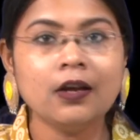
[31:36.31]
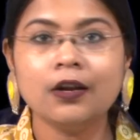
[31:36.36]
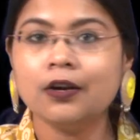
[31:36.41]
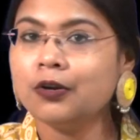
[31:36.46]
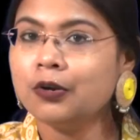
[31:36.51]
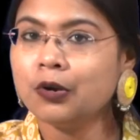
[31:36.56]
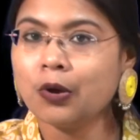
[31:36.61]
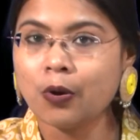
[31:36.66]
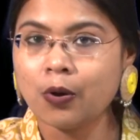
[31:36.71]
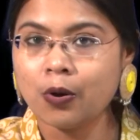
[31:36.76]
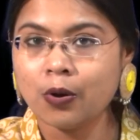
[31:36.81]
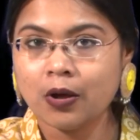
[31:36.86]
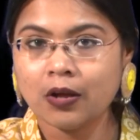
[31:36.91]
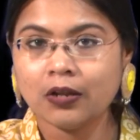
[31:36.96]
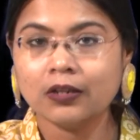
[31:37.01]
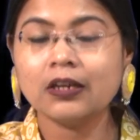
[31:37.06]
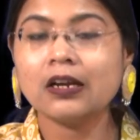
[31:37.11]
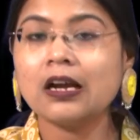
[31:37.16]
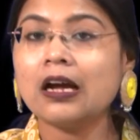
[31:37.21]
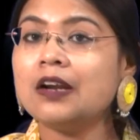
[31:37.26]
No,
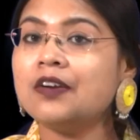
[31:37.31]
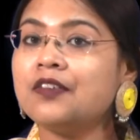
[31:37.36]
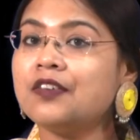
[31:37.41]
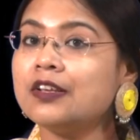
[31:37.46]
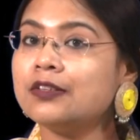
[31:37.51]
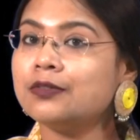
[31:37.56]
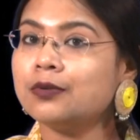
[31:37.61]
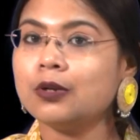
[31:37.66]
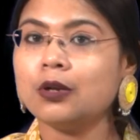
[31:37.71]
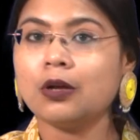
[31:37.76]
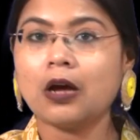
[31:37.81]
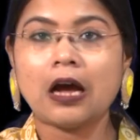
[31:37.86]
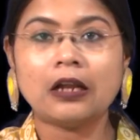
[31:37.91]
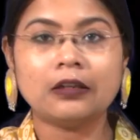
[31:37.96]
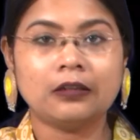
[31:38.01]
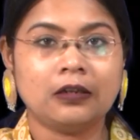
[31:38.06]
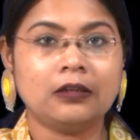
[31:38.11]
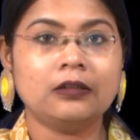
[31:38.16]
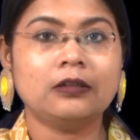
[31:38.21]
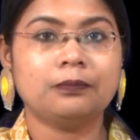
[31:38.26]
the countries will,
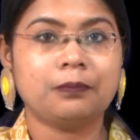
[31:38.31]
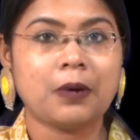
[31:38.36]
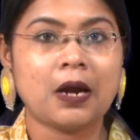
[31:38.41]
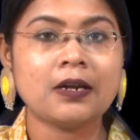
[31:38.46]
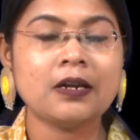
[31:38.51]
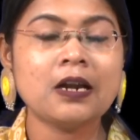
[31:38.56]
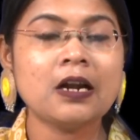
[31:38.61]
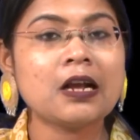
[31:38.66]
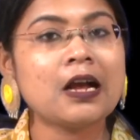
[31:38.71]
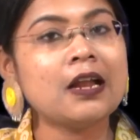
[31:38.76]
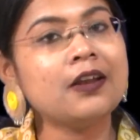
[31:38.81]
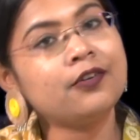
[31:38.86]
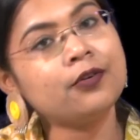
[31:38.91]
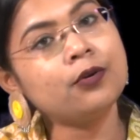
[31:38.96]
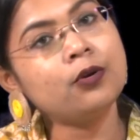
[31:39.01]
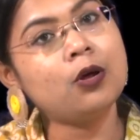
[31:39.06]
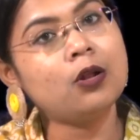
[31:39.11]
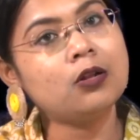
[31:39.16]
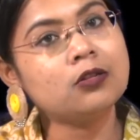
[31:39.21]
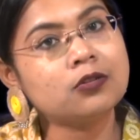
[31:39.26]
the partner country
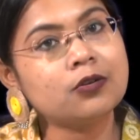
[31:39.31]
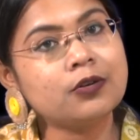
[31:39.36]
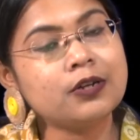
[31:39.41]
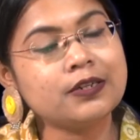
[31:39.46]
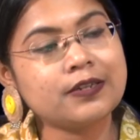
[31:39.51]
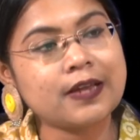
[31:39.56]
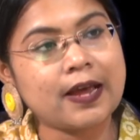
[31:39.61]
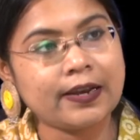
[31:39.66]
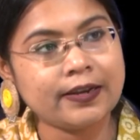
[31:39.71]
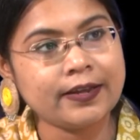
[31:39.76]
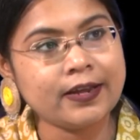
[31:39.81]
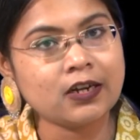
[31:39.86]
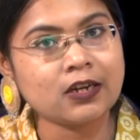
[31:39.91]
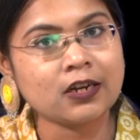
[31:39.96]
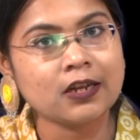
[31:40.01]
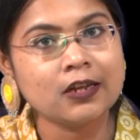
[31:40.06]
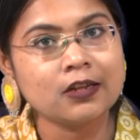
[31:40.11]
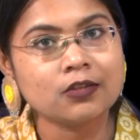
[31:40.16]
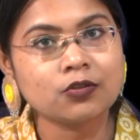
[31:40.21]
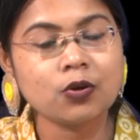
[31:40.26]
will also retaliate.
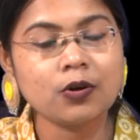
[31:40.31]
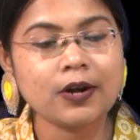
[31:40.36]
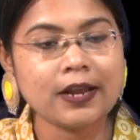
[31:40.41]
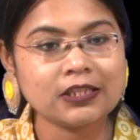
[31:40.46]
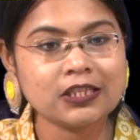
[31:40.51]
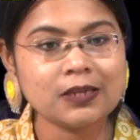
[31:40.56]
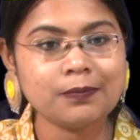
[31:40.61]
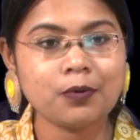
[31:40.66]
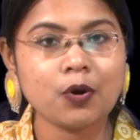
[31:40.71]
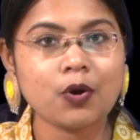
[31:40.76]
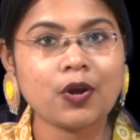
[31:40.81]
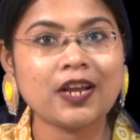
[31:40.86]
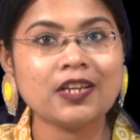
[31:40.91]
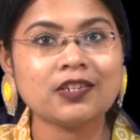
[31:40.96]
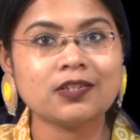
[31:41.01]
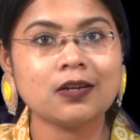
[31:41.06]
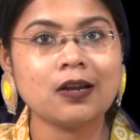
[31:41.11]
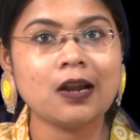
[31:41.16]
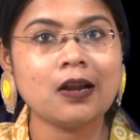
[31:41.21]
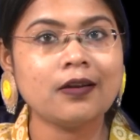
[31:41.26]
So,
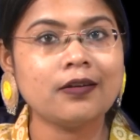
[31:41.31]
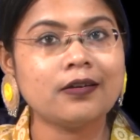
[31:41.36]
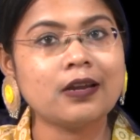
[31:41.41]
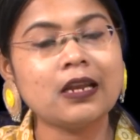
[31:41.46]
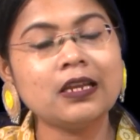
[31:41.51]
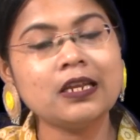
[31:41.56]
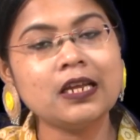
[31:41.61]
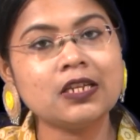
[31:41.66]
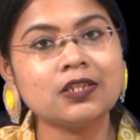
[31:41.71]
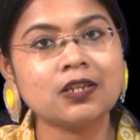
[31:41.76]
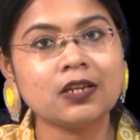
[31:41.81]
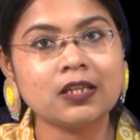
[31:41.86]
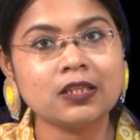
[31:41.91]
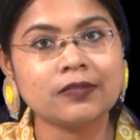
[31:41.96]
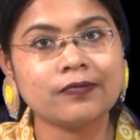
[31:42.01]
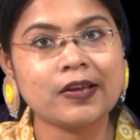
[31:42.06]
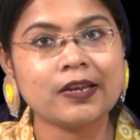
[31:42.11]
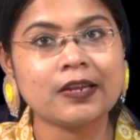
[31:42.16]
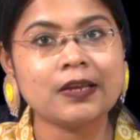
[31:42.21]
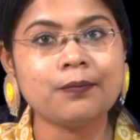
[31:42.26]
reciprocation and retaliation is
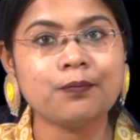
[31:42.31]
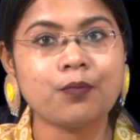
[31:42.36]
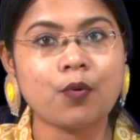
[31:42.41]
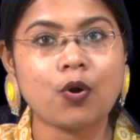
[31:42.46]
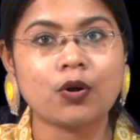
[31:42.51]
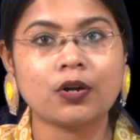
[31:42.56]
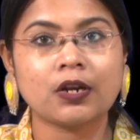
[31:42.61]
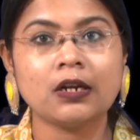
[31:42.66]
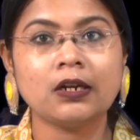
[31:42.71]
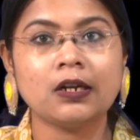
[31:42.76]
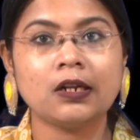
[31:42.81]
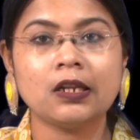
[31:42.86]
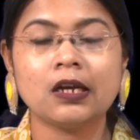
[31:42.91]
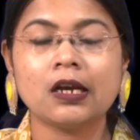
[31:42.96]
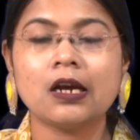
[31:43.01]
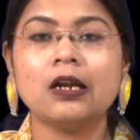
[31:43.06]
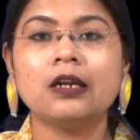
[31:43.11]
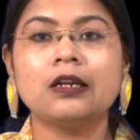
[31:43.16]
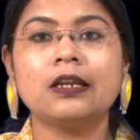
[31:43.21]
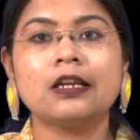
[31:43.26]
very important in the
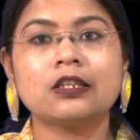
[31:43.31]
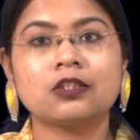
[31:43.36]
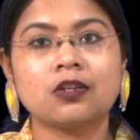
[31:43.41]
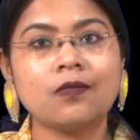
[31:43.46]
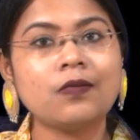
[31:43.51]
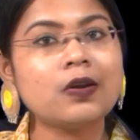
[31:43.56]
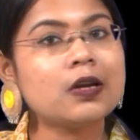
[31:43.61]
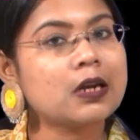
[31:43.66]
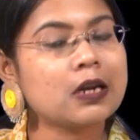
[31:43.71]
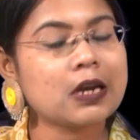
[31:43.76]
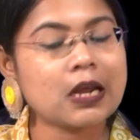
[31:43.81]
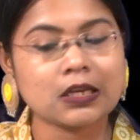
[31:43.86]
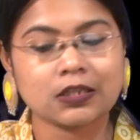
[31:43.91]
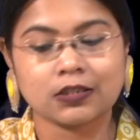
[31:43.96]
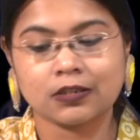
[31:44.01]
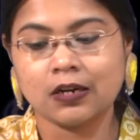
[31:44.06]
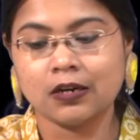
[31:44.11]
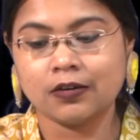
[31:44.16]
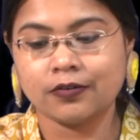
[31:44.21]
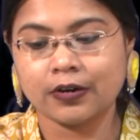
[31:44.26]
context of
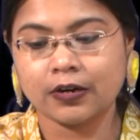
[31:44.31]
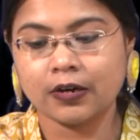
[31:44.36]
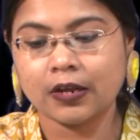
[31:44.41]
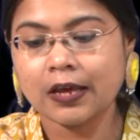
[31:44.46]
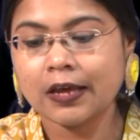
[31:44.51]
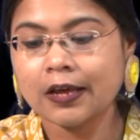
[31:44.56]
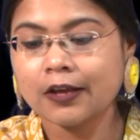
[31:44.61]
international trade.